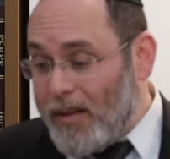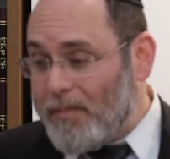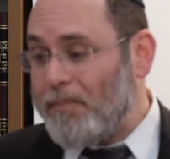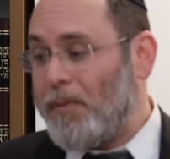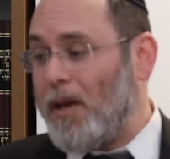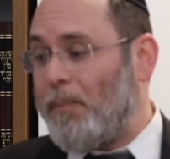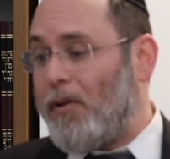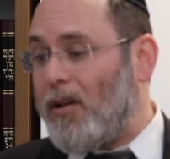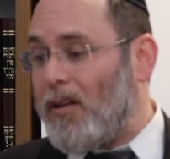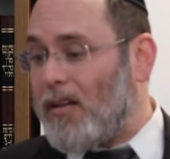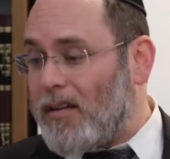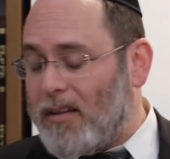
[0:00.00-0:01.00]

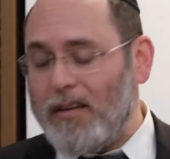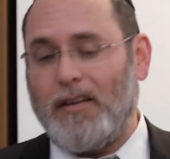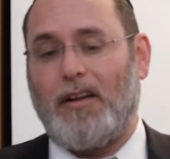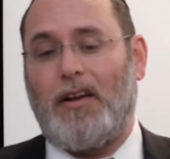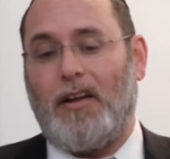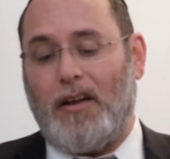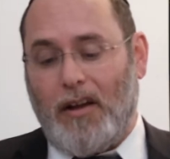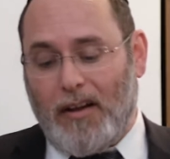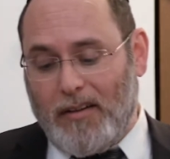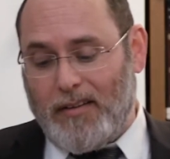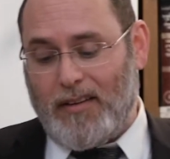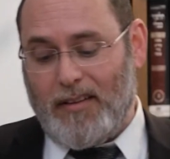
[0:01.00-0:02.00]
people,
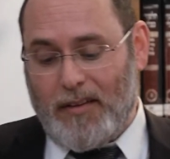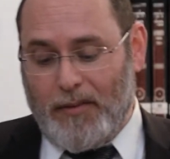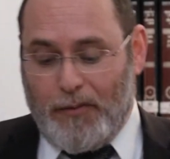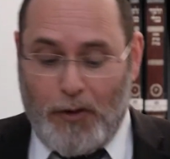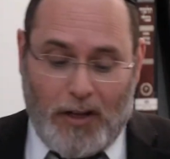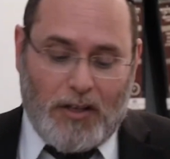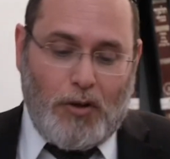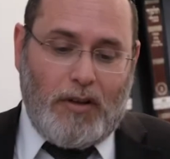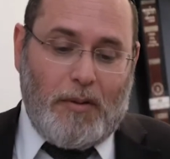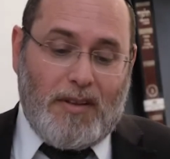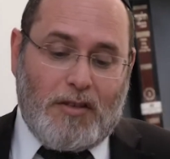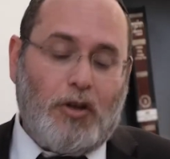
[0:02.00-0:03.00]
really,
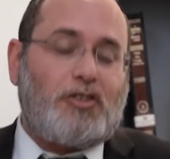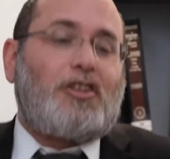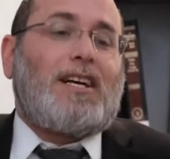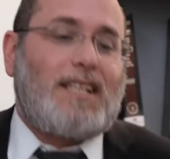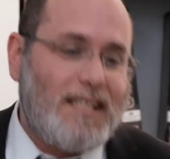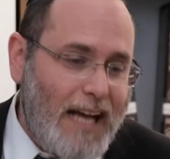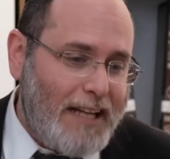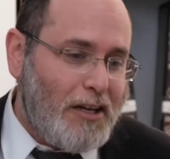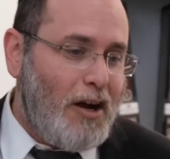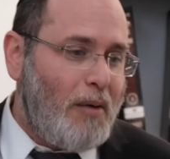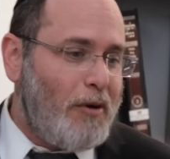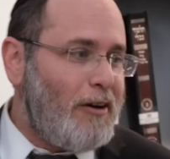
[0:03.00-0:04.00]
there's no such thing as a tzaddik
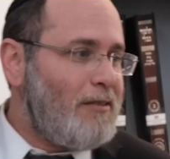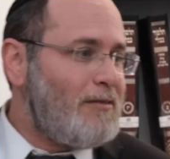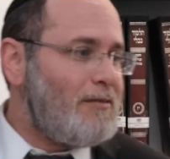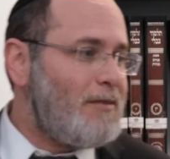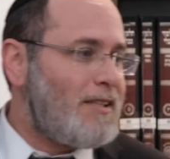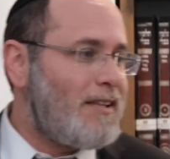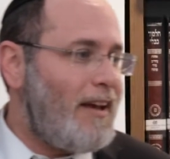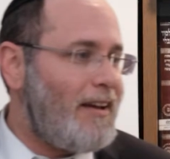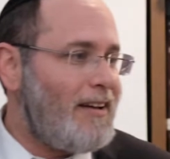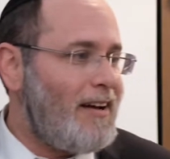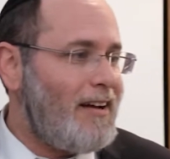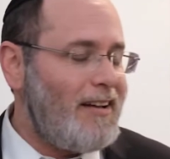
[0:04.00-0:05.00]
gomer. We
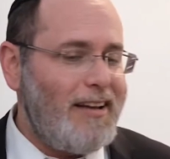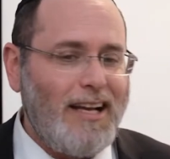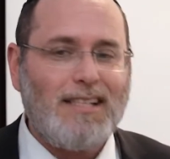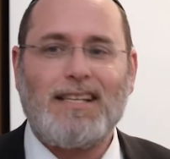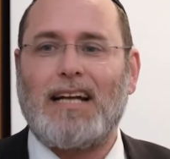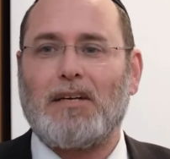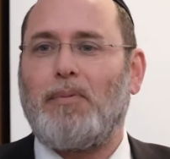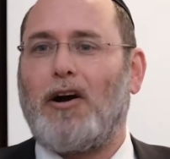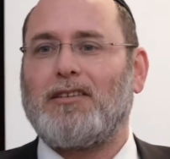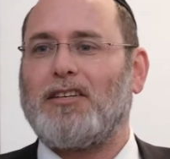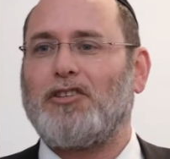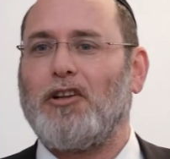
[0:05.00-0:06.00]
say, "Ain't tzaddik
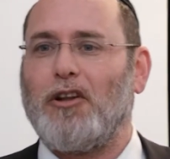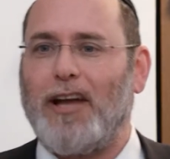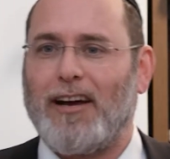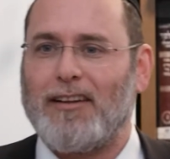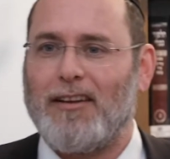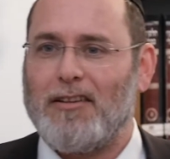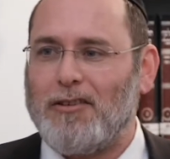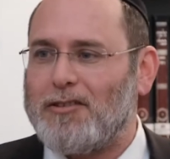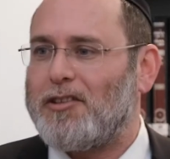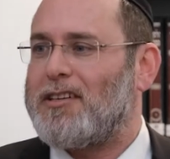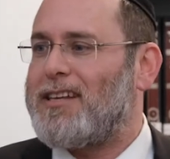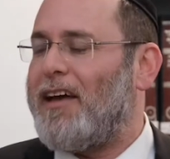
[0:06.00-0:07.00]
ba'aretz asher lo yachata." No such
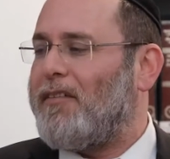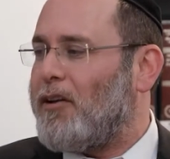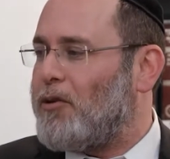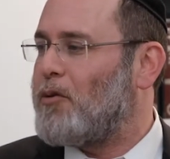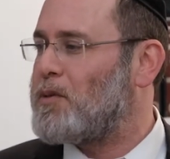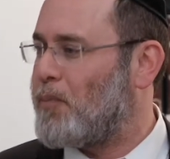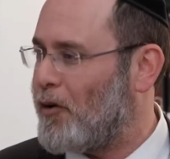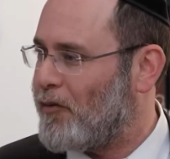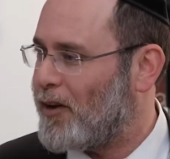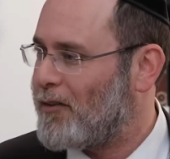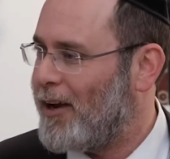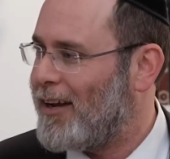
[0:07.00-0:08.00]
thing as no one's
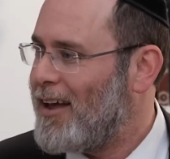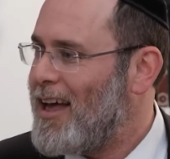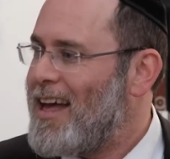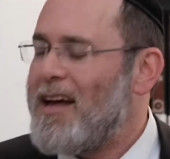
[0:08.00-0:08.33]
perfect, right?